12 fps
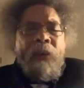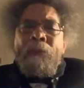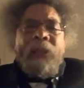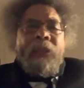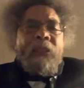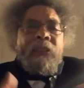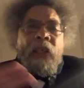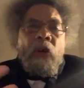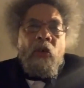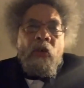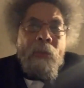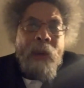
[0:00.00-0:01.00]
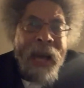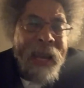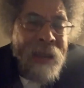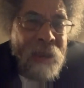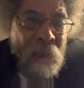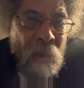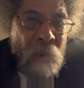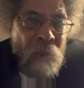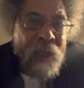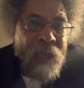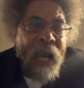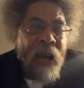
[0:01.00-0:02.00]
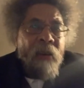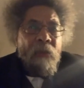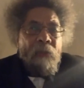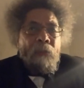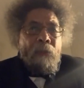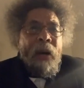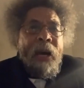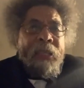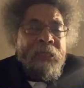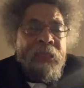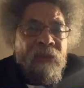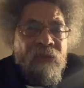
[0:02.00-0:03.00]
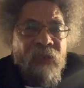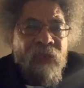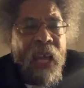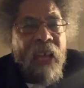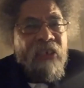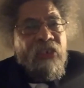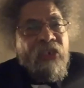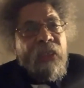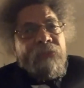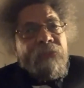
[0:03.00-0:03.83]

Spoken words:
But there's no humando without bodies and flesh.